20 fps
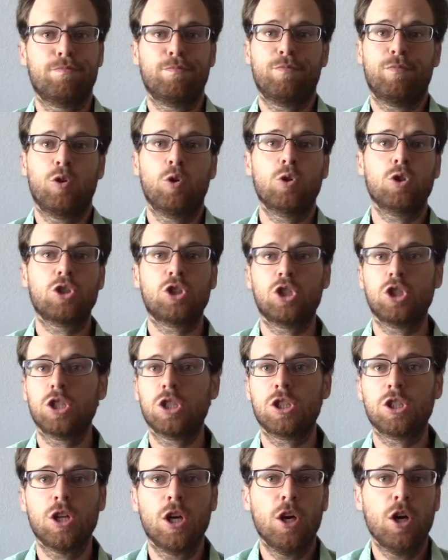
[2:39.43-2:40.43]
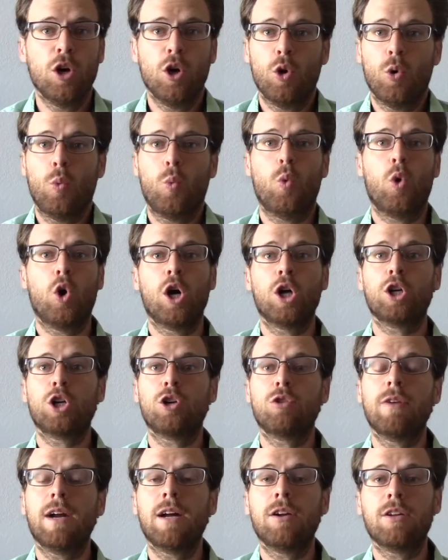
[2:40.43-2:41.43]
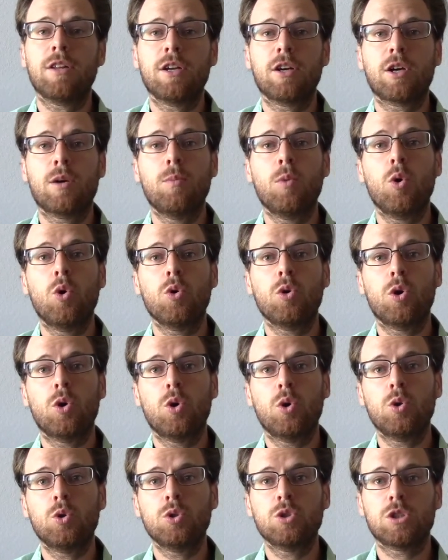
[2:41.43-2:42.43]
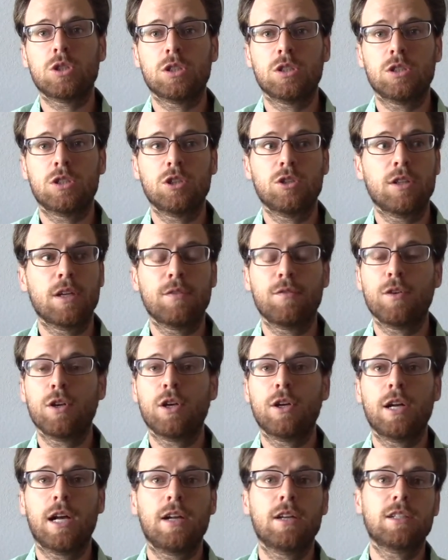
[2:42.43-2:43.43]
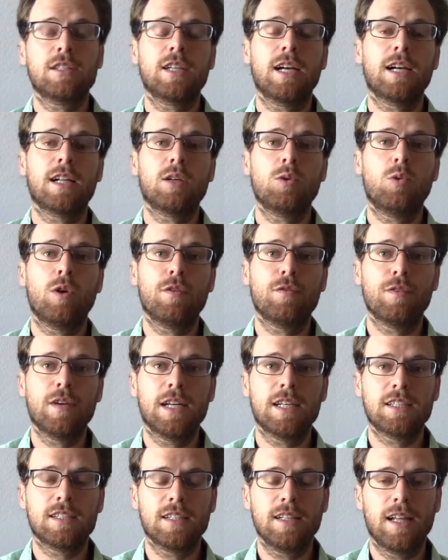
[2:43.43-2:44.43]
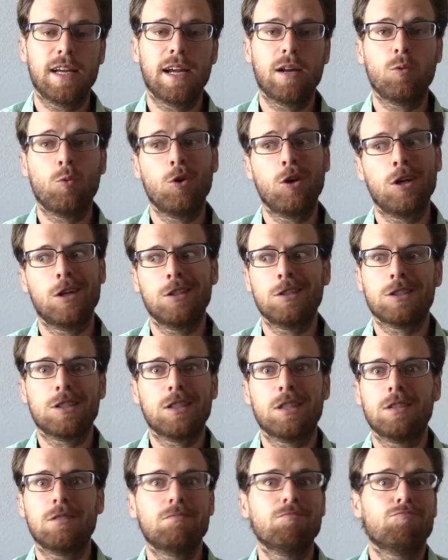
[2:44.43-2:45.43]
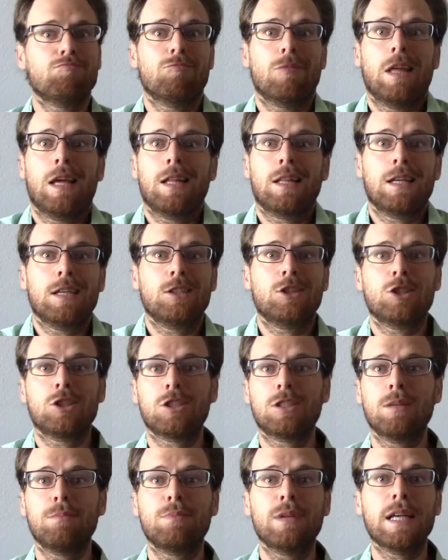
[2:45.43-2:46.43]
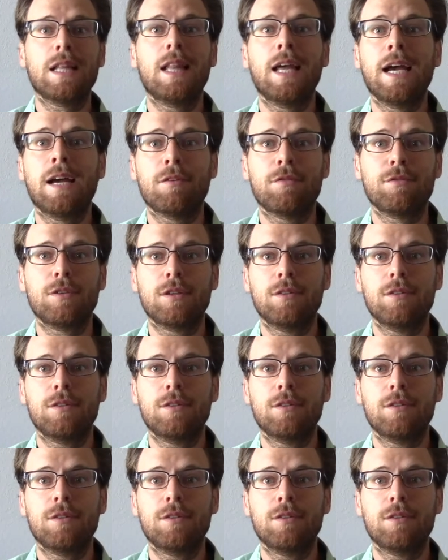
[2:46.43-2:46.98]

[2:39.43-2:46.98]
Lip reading: Folks just wandered around in their kimonos until they figured out exactly what Fantasyland was, and then they just simply left.